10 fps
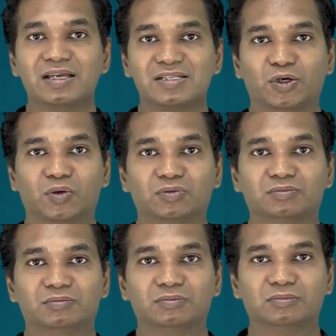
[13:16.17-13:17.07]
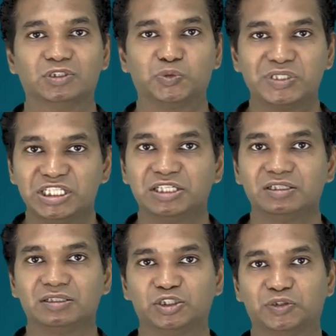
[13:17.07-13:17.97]
So
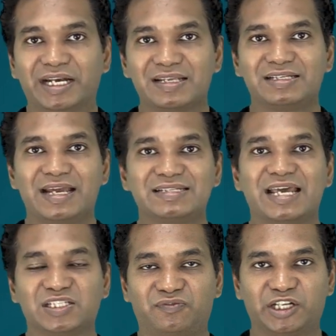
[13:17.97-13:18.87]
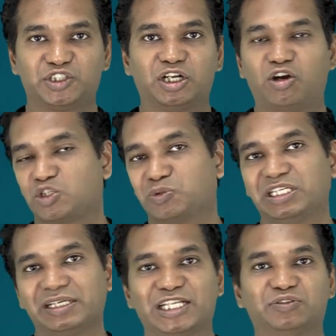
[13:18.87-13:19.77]
switching to data science as a fresher, not
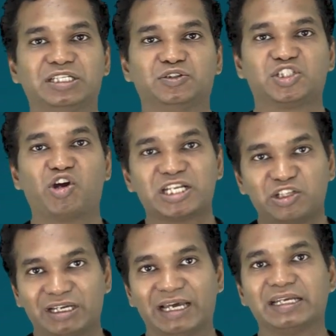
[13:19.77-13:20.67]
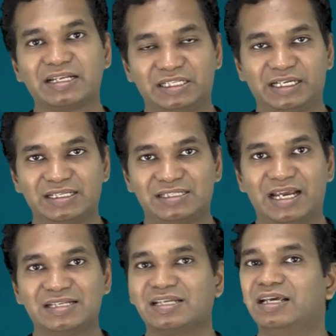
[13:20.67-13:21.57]
switching actually, to starting your career as a data
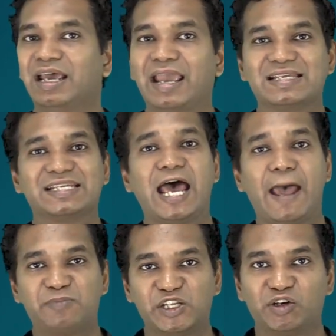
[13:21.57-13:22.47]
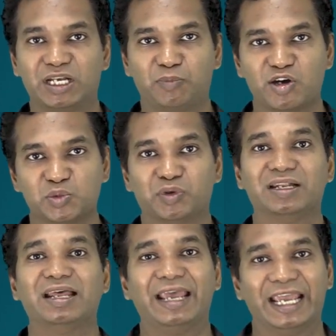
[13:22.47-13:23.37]
science is absolutely
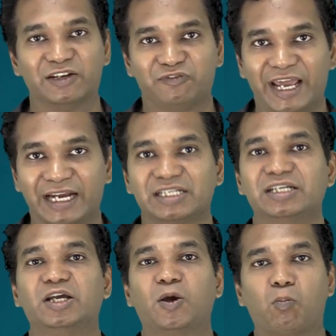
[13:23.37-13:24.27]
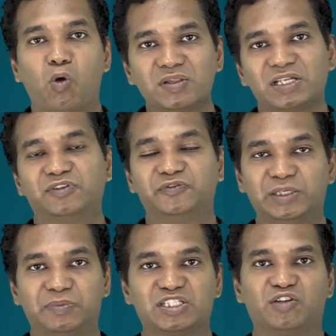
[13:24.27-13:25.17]
possible. In fact, more than
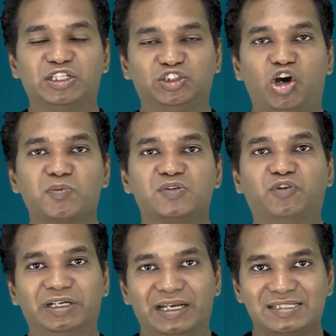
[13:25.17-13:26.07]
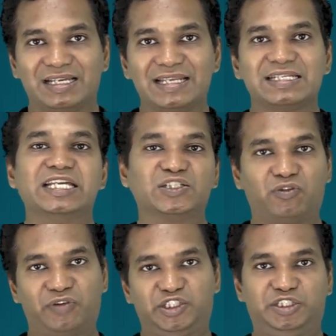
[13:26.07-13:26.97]
50% of the jobs for data science is
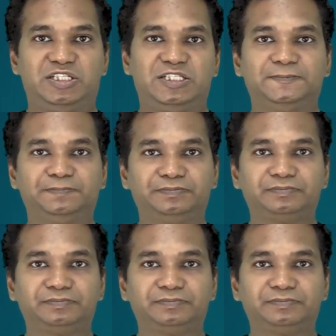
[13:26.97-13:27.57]
for freshers.